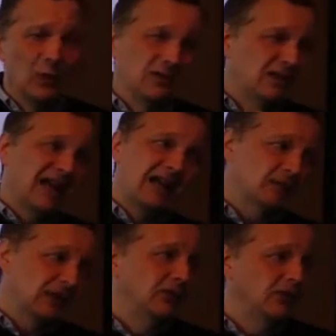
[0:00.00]
Well, you can't
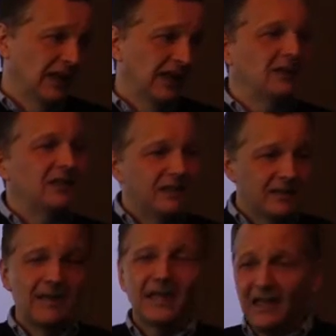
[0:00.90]
really do that. You need
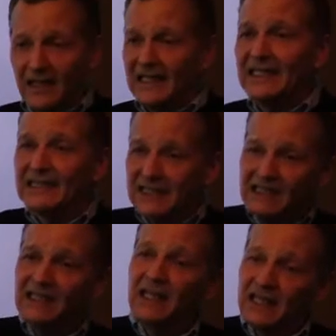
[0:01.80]
to be
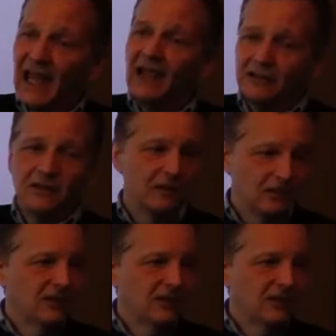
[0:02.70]
consistently active